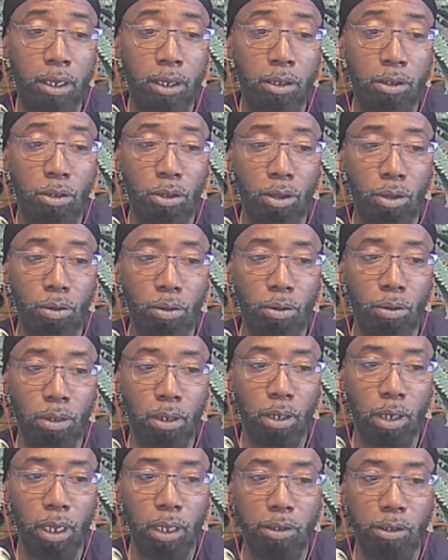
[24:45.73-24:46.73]
So
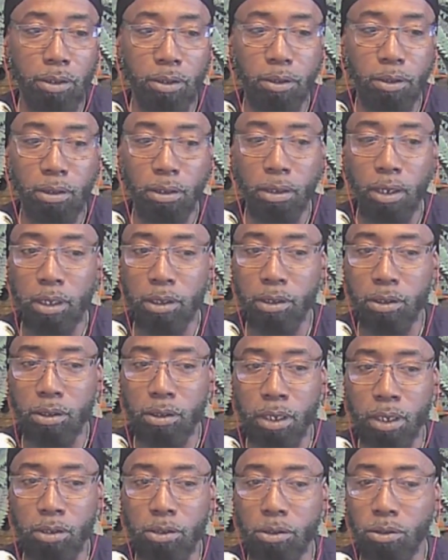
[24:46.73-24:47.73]
let's
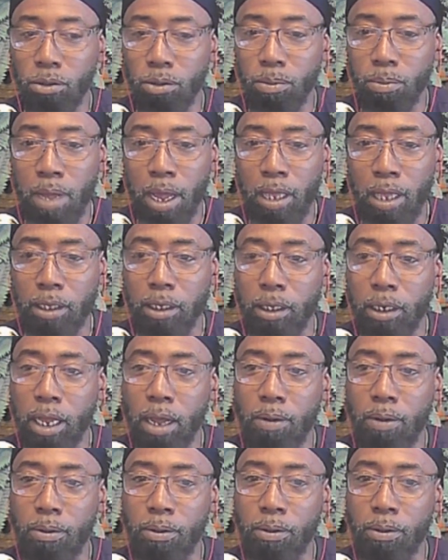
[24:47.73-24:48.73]
do the math in
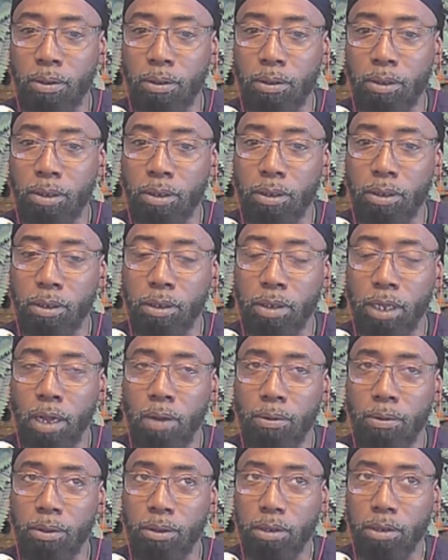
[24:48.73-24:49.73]
our
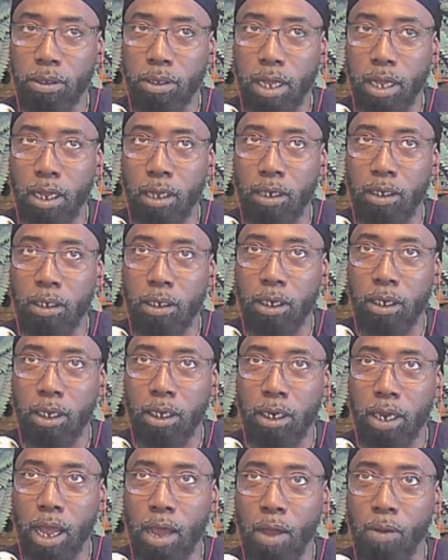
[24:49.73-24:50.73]
society
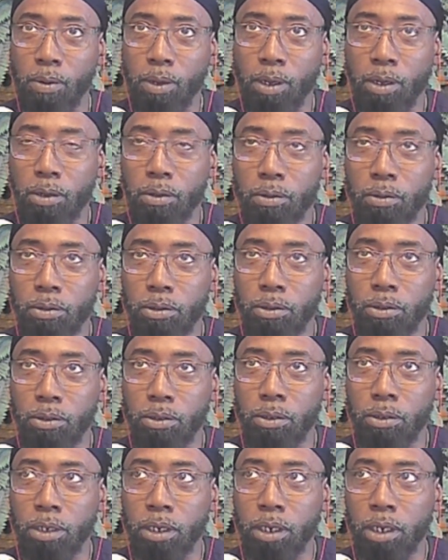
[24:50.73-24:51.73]
and our culture
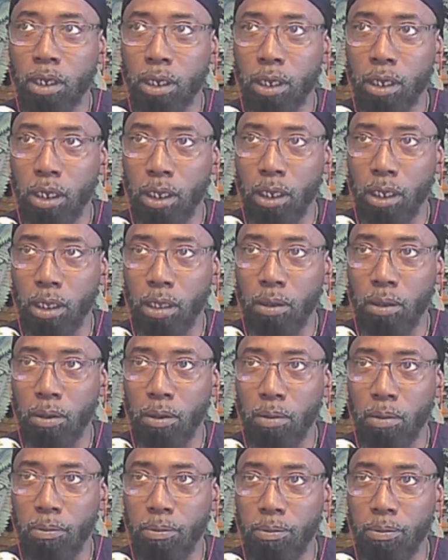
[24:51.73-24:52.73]
in
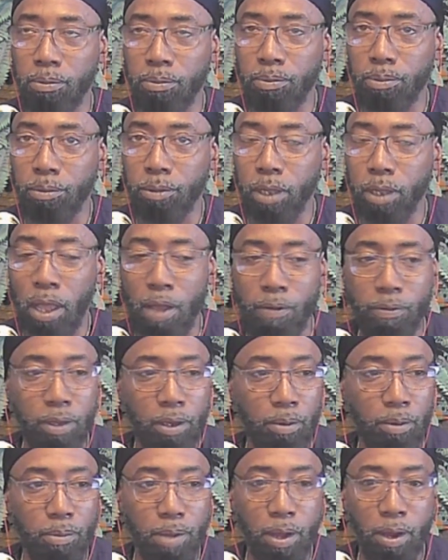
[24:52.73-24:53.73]
the
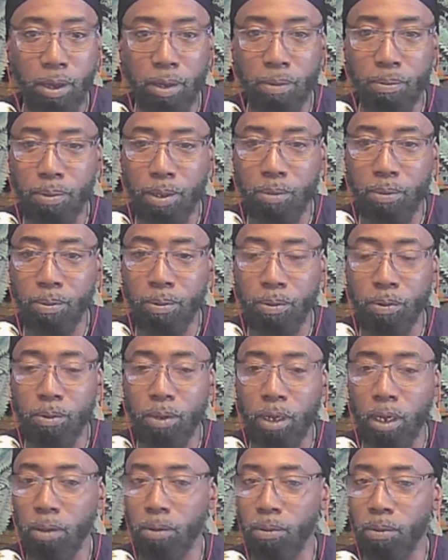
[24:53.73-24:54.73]
African American people.
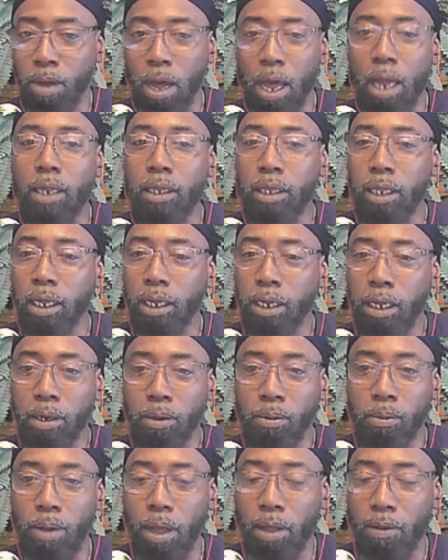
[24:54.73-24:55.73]
Why did they get
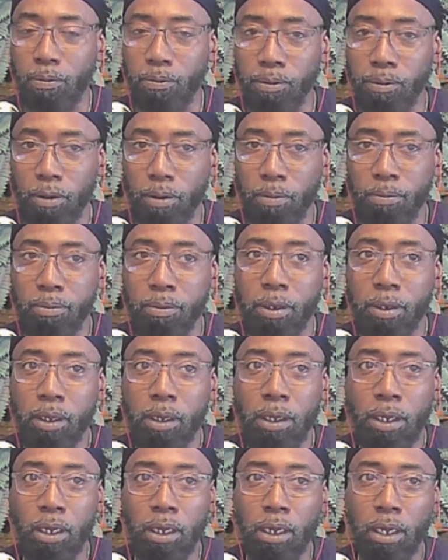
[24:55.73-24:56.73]
away from
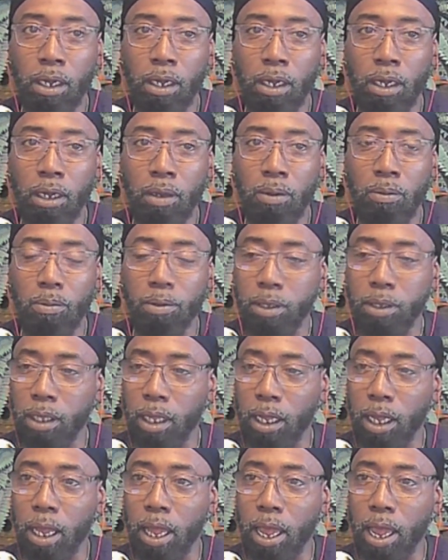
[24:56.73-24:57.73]
what
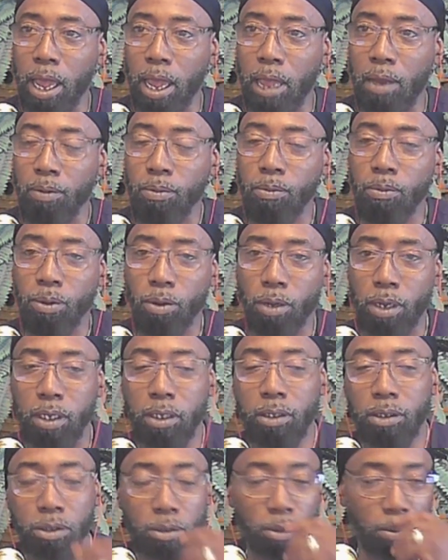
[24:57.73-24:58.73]
they had
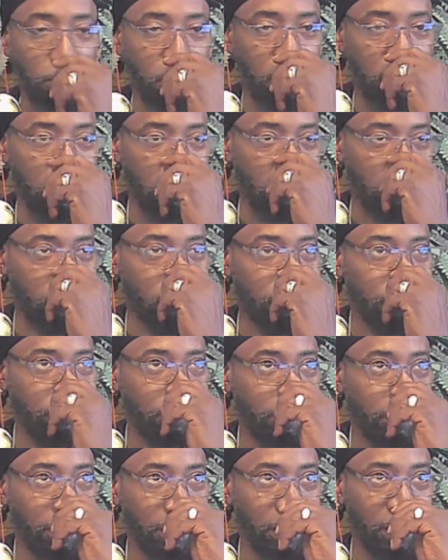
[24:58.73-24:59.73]
working so well,
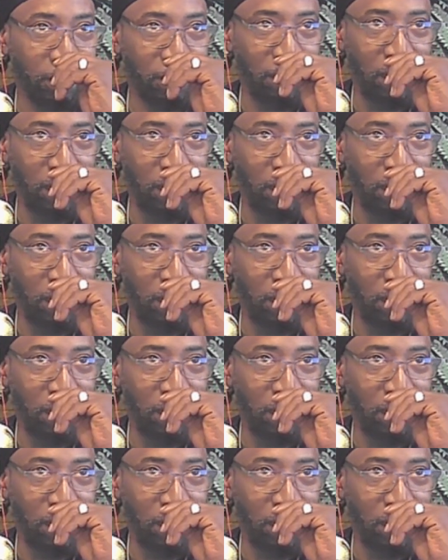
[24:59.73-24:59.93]
and